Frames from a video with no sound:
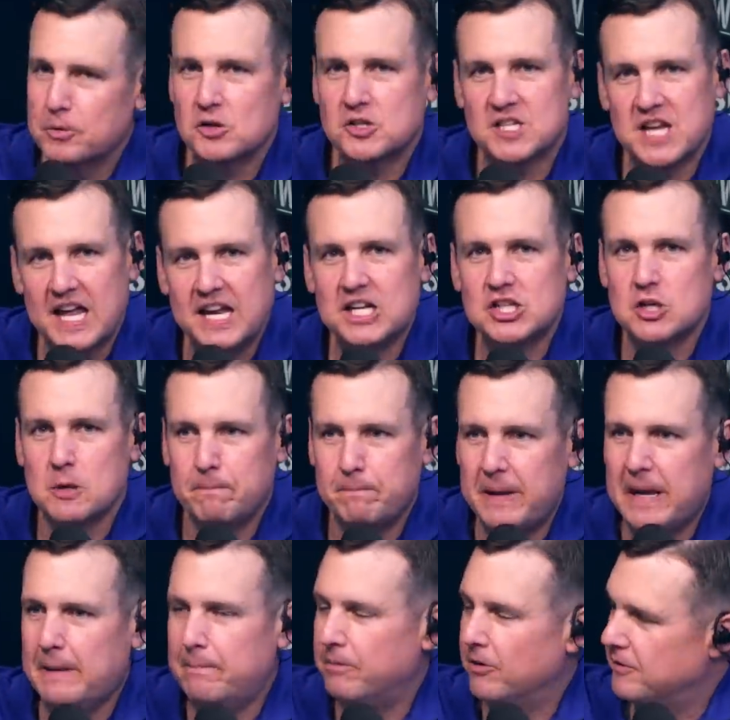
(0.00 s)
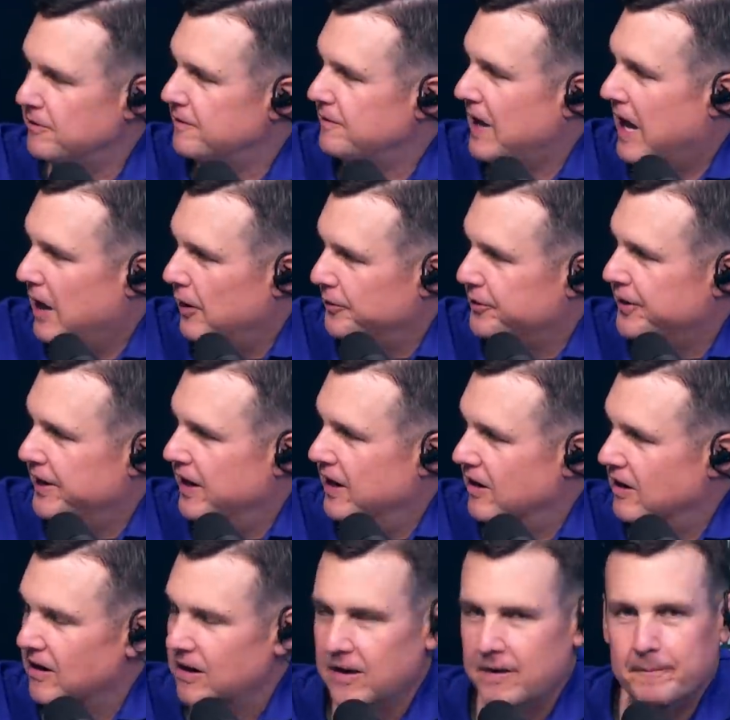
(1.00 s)
percentage of people out
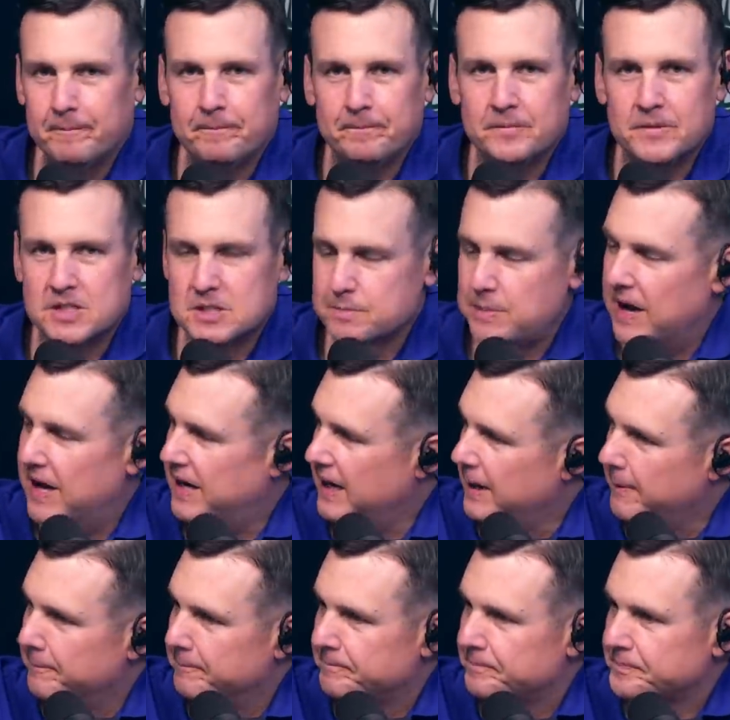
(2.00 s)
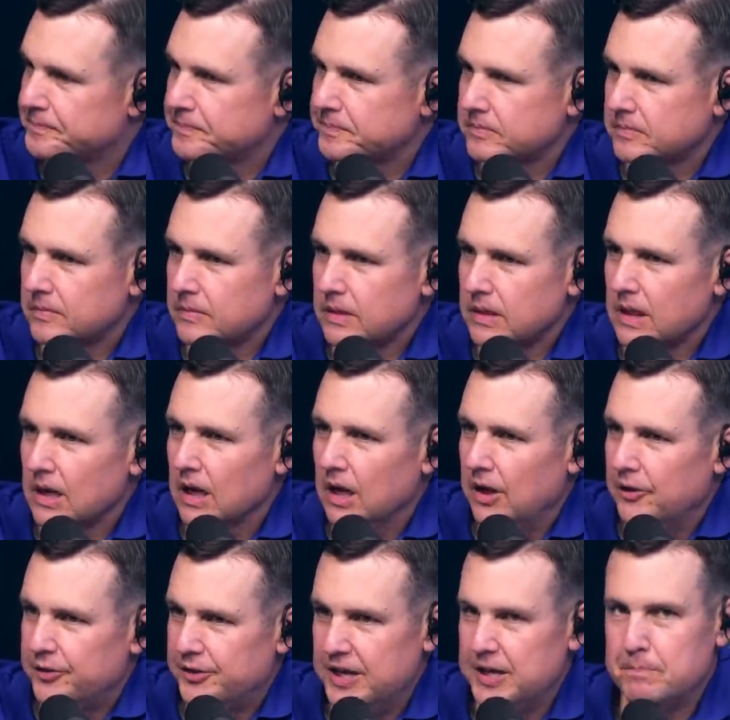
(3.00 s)
there, Spenny,
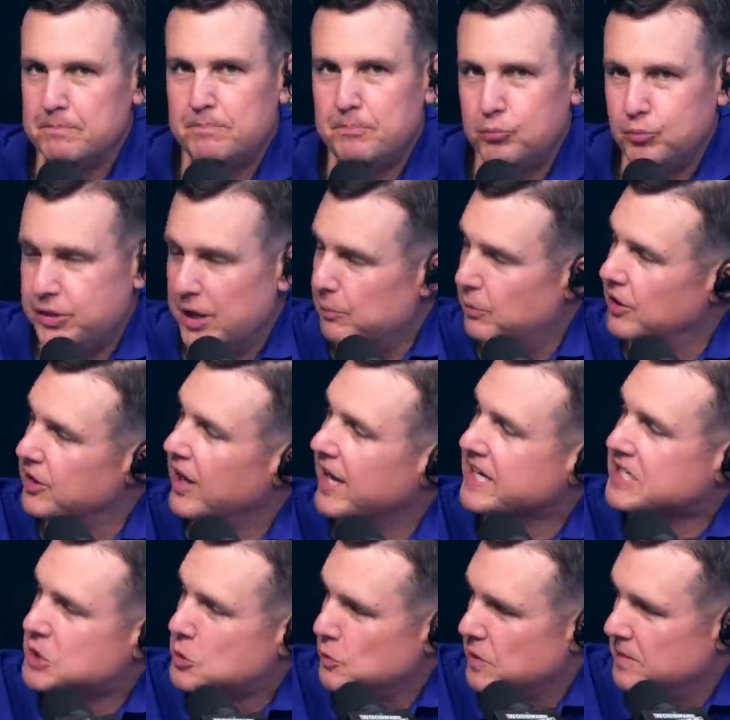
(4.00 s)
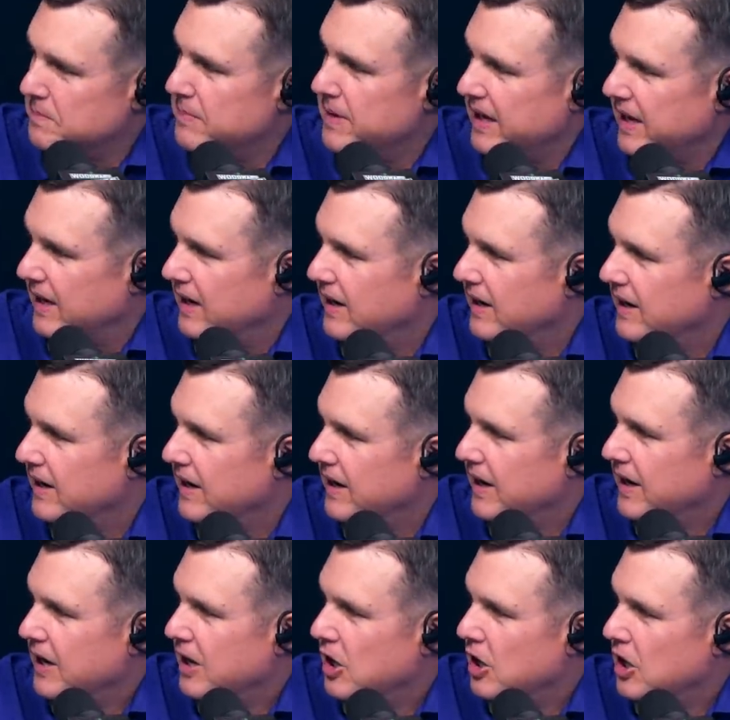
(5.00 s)
than would like to admit,
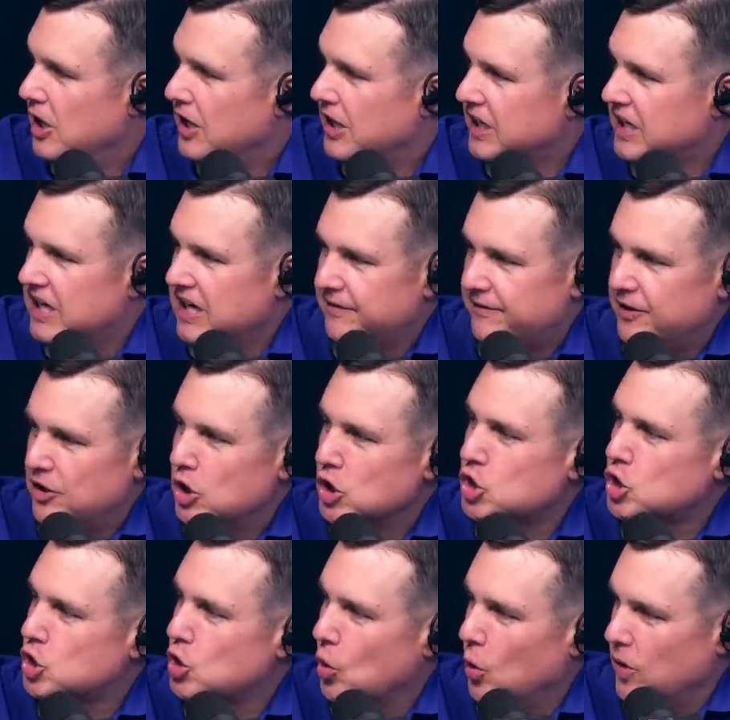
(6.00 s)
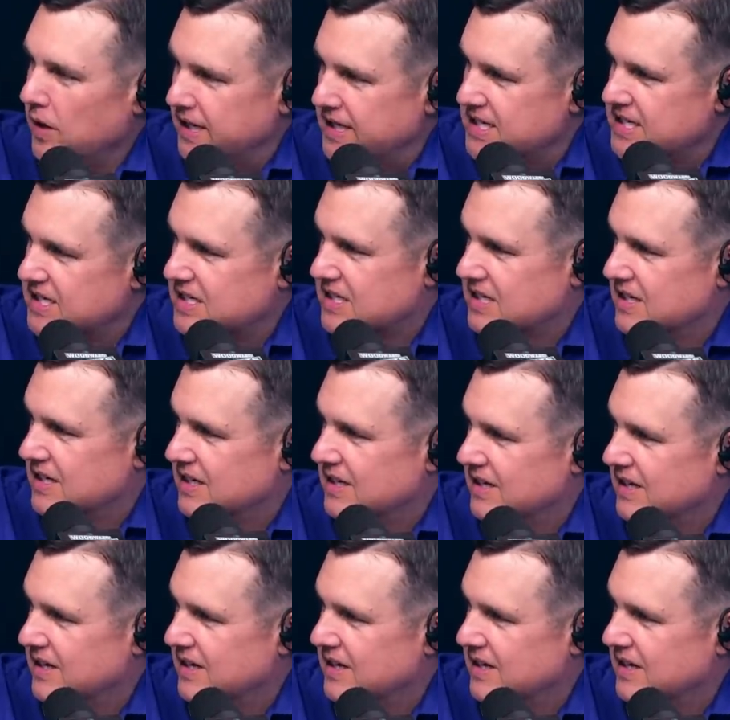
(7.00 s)
given the choice,